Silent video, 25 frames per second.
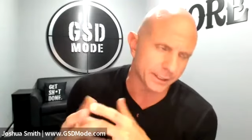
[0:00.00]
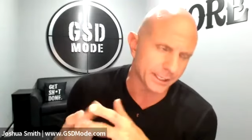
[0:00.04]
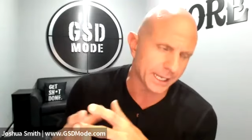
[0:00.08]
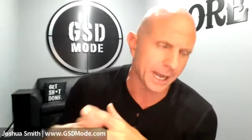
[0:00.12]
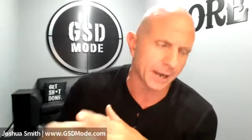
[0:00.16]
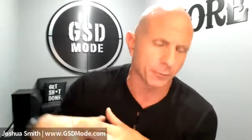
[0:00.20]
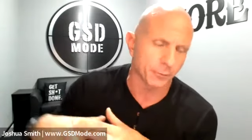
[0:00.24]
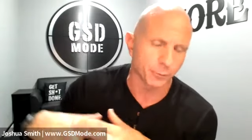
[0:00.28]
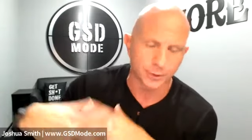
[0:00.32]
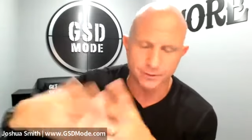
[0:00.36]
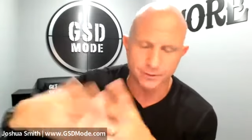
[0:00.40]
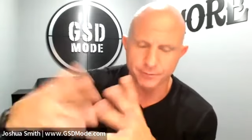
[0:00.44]

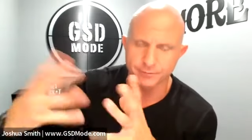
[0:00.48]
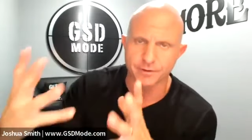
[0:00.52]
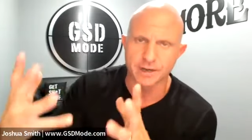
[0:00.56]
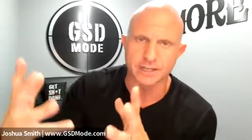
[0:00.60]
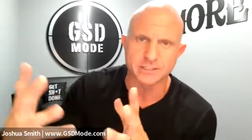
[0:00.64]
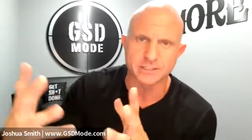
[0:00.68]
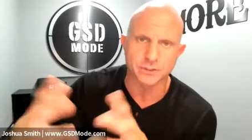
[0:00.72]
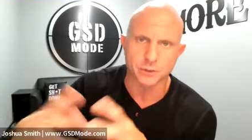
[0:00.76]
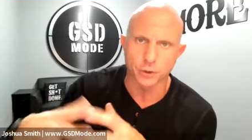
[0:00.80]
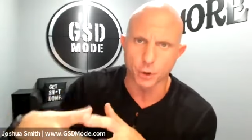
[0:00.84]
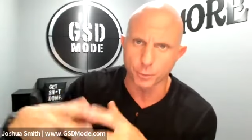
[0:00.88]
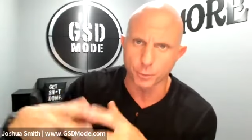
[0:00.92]
yeah, we
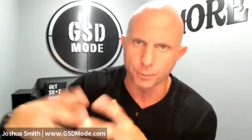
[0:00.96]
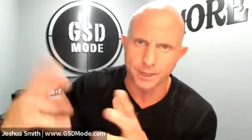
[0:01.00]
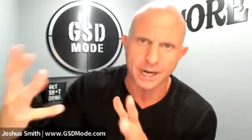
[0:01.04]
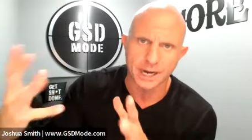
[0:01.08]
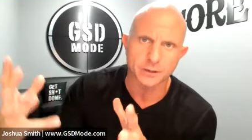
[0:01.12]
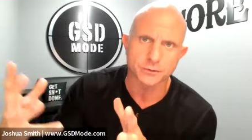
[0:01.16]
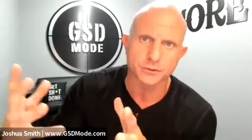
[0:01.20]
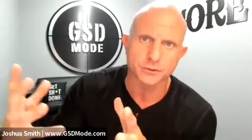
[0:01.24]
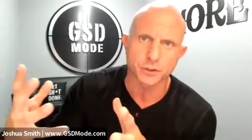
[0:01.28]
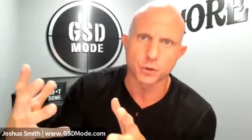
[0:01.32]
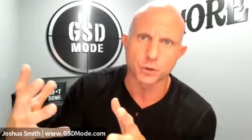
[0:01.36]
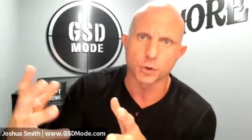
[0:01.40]
invest in open
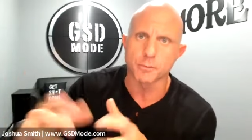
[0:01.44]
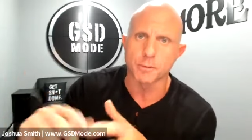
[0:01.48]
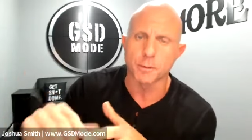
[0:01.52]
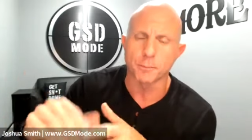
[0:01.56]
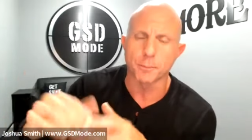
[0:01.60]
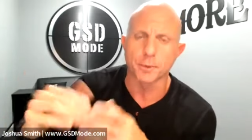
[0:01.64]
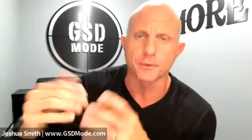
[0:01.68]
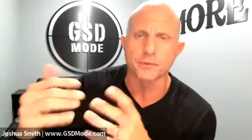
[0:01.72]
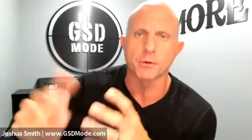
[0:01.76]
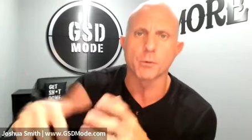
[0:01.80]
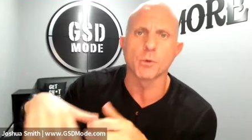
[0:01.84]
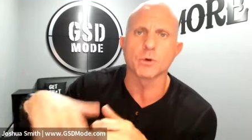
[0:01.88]
house equipment,
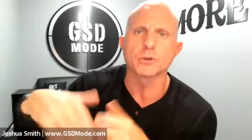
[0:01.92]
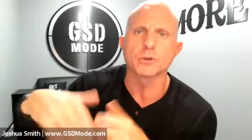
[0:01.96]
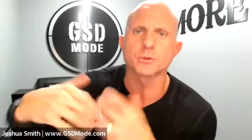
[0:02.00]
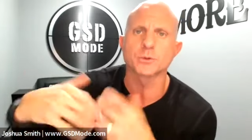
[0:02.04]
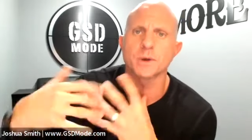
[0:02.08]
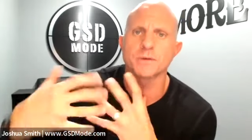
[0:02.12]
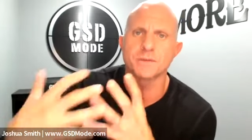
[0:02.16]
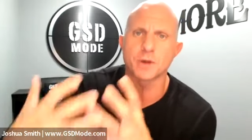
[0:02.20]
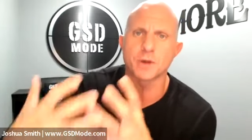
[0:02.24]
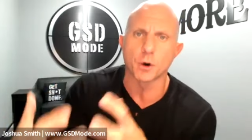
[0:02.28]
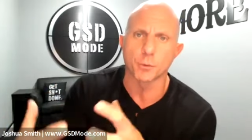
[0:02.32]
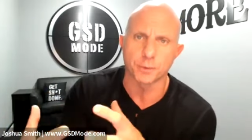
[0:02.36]
but then once we
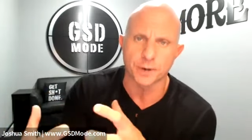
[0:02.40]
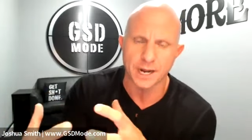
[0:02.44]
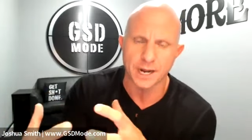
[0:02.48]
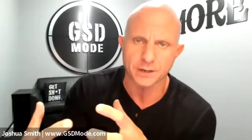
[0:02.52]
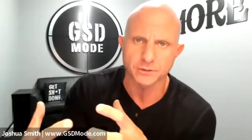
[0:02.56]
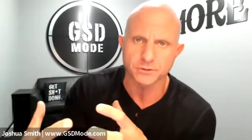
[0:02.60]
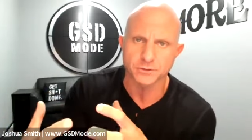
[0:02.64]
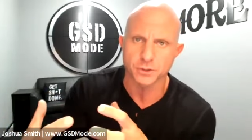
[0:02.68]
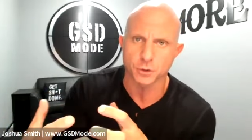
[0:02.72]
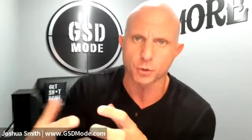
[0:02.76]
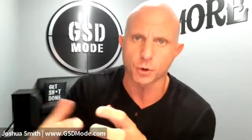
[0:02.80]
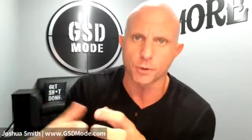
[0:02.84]
have the open
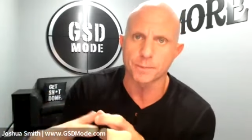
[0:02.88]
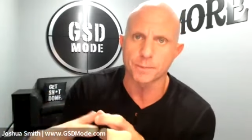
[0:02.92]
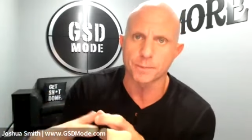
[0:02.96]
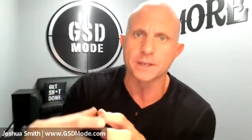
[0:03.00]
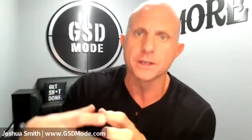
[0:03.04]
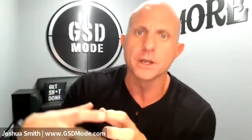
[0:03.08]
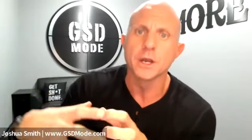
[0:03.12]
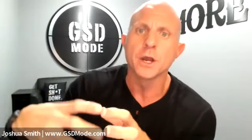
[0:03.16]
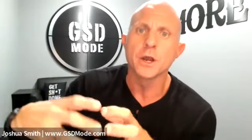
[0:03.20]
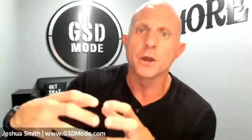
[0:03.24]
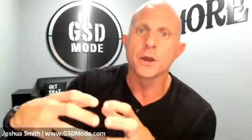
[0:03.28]
house equipment,